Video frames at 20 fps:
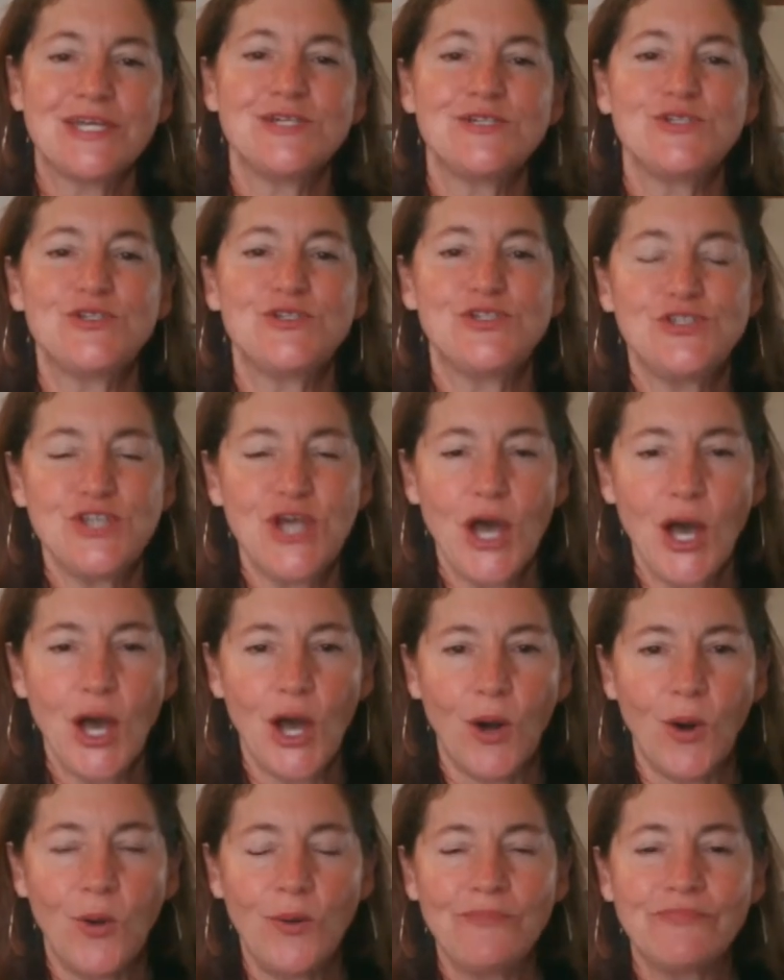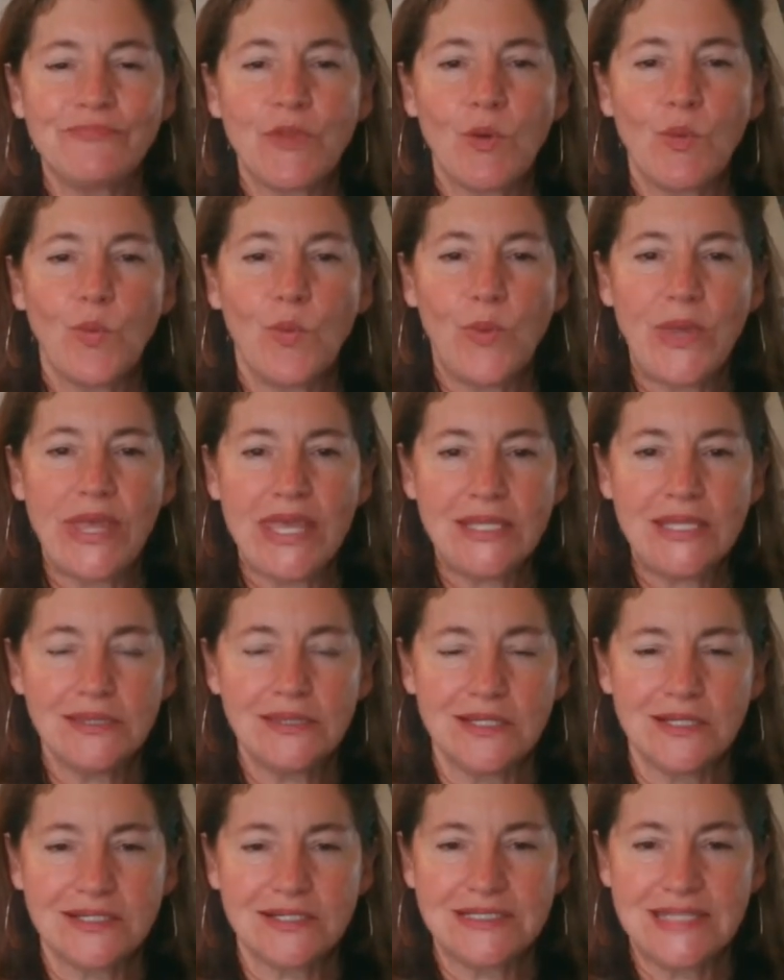so we
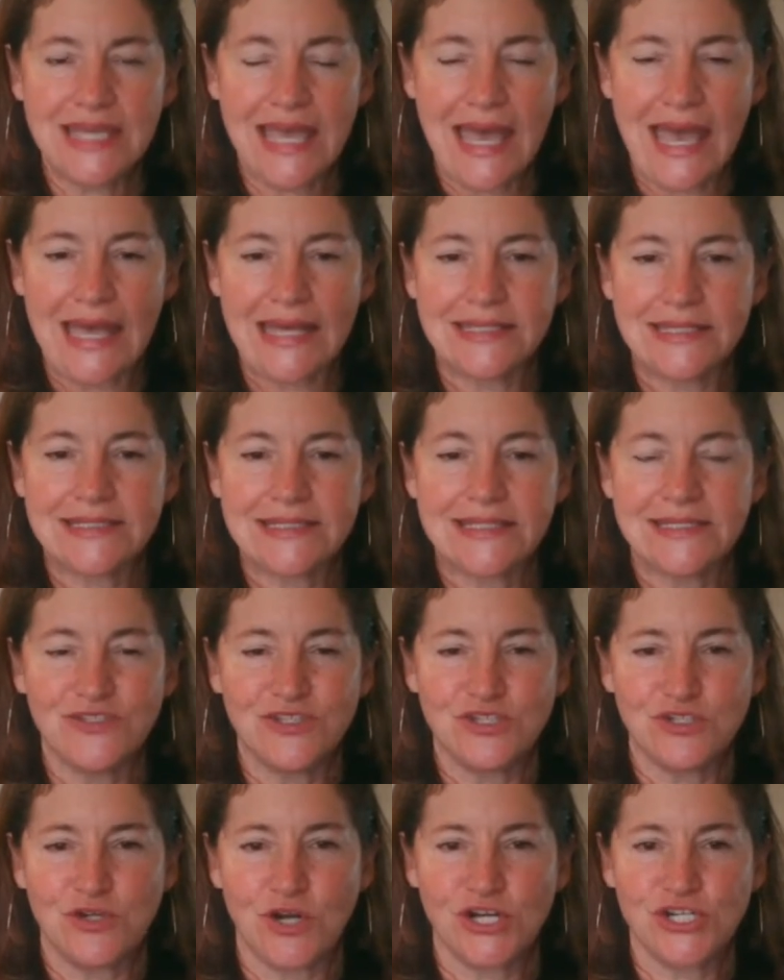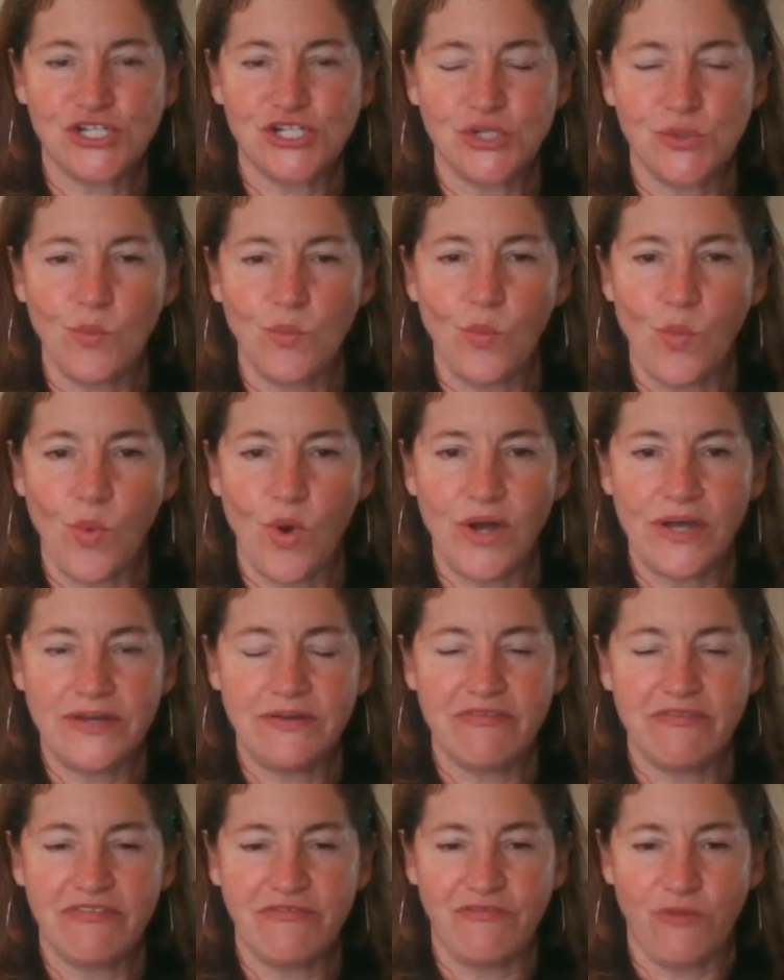looked at construction
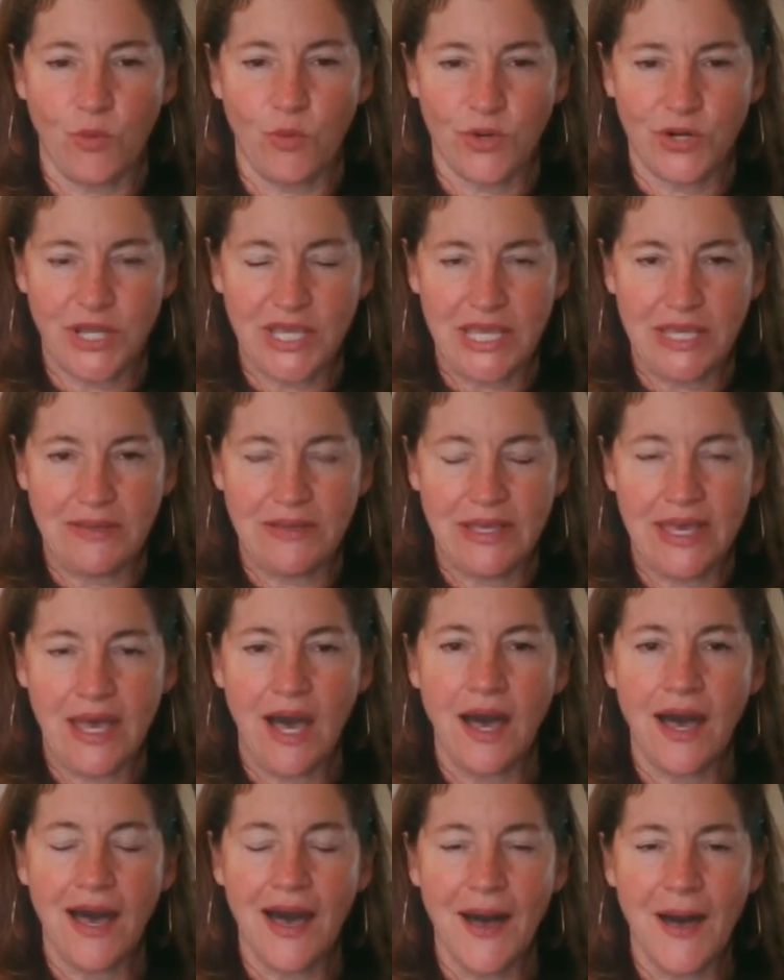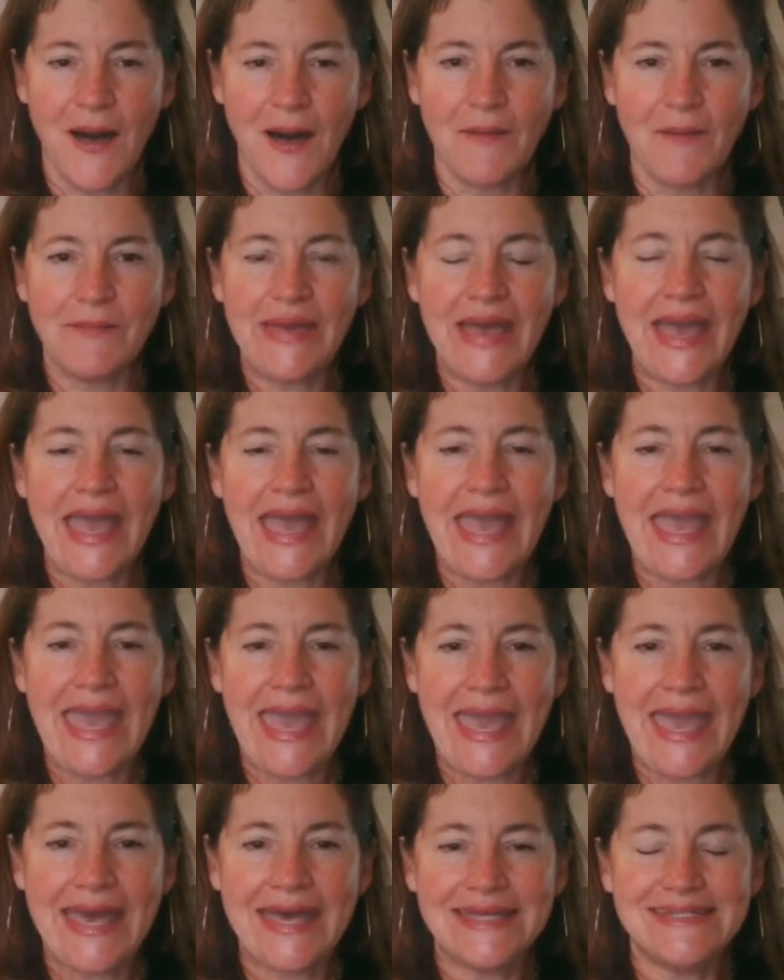140 um,
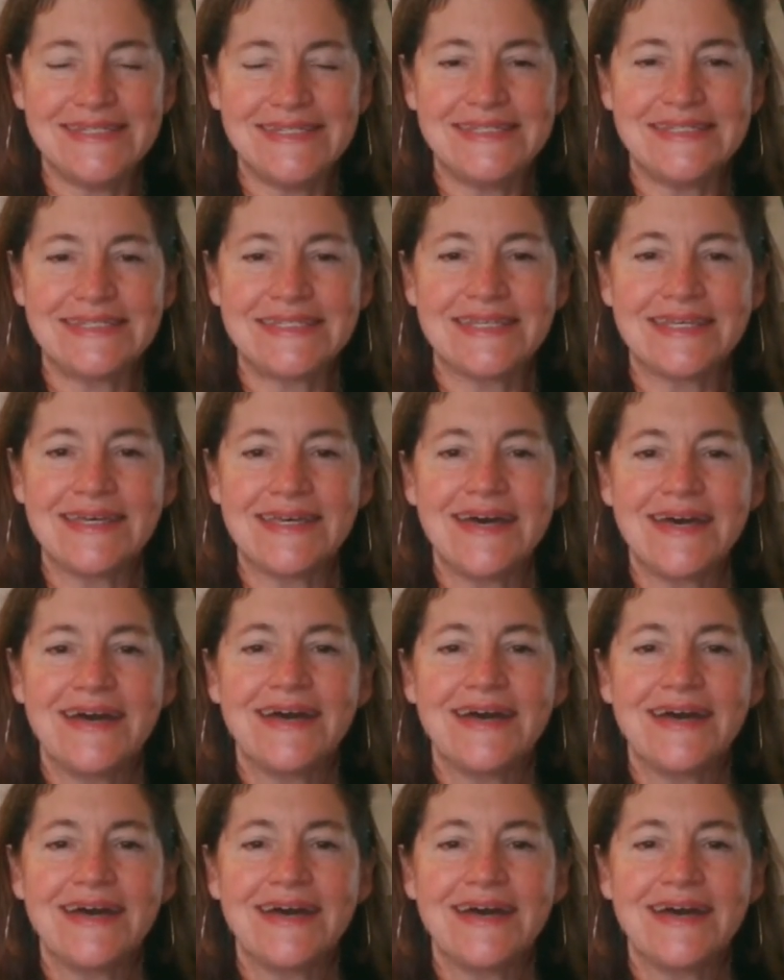and